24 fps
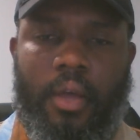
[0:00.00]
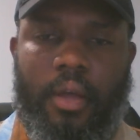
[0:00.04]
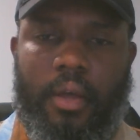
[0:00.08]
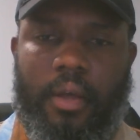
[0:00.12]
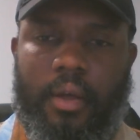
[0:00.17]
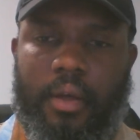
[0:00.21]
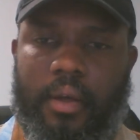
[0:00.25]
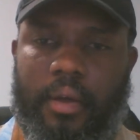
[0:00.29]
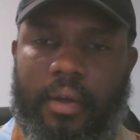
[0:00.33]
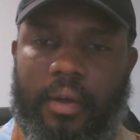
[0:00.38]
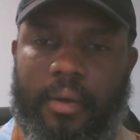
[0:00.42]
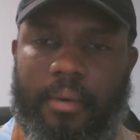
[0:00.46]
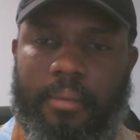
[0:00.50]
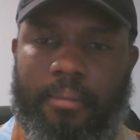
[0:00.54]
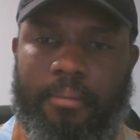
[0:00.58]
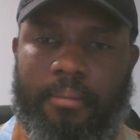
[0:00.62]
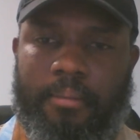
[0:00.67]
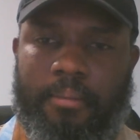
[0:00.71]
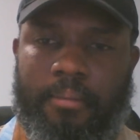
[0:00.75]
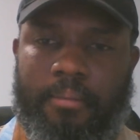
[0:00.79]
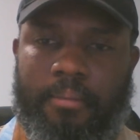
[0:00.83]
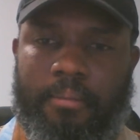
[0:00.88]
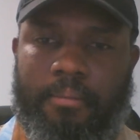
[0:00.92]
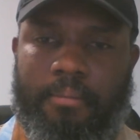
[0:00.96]

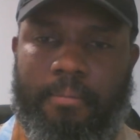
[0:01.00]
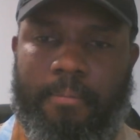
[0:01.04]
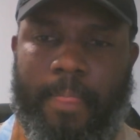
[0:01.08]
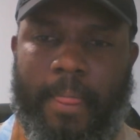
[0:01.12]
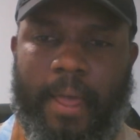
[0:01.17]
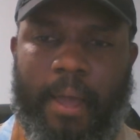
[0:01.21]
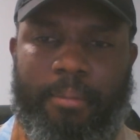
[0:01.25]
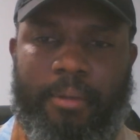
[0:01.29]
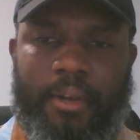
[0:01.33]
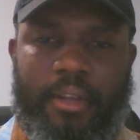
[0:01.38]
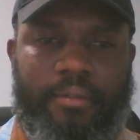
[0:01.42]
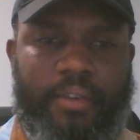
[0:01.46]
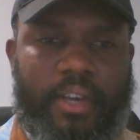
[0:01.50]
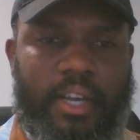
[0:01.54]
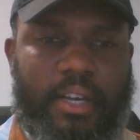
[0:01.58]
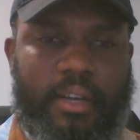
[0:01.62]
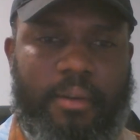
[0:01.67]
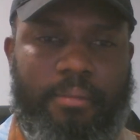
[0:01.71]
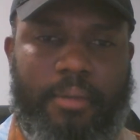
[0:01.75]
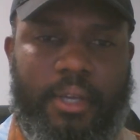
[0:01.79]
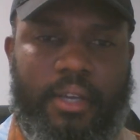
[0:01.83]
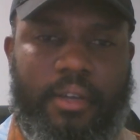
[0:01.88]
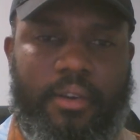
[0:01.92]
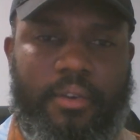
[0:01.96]
I believe I can
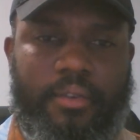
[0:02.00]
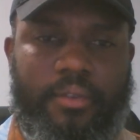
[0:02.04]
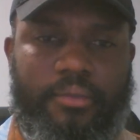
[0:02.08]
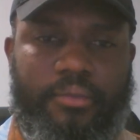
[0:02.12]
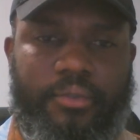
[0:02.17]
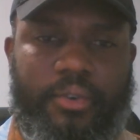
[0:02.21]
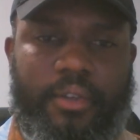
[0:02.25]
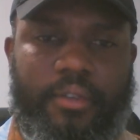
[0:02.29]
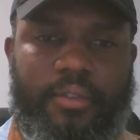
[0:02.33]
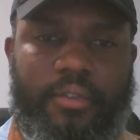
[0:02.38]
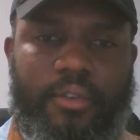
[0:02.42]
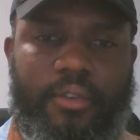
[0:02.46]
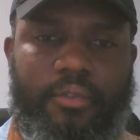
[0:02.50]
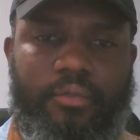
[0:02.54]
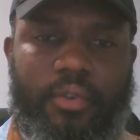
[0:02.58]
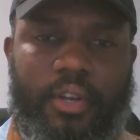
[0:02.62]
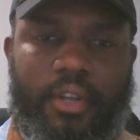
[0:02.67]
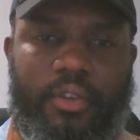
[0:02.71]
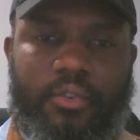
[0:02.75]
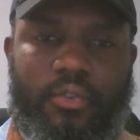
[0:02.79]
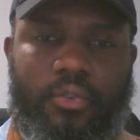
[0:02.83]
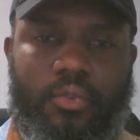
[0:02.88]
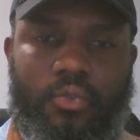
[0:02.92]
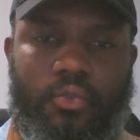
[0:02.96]
make a difference in
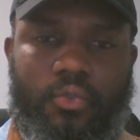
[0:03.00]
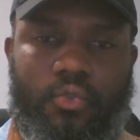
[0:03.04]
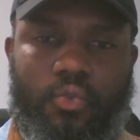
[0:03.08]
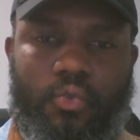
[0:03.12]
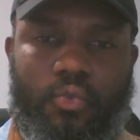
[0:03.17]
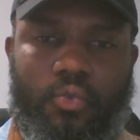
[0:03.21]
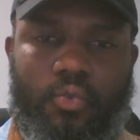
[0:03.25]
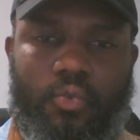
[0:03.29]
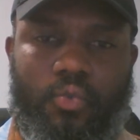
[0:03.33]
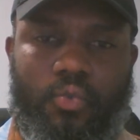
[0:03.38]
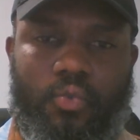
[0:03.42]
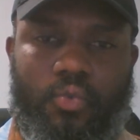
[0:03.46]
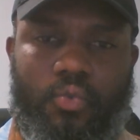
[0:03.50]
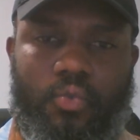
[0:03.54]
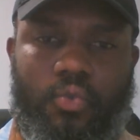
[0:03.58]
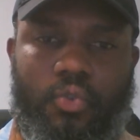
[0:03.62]
relation to